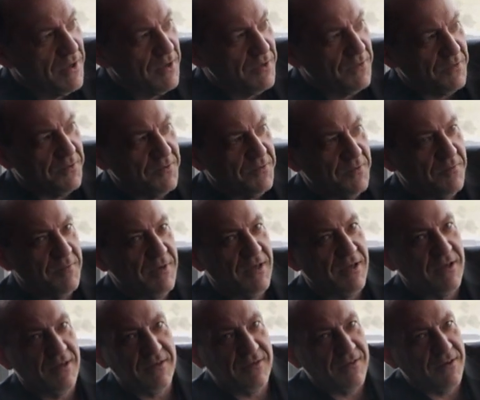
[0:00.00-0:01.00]
So to
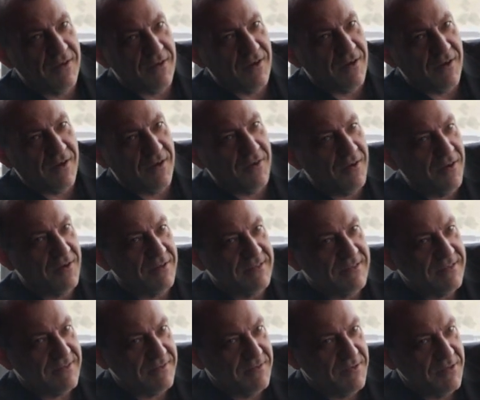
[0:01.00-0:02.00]
me,
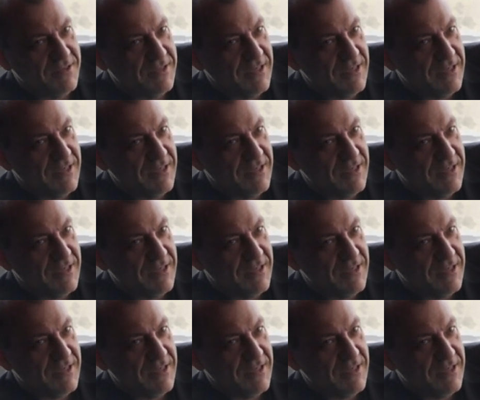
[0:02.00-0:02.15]
New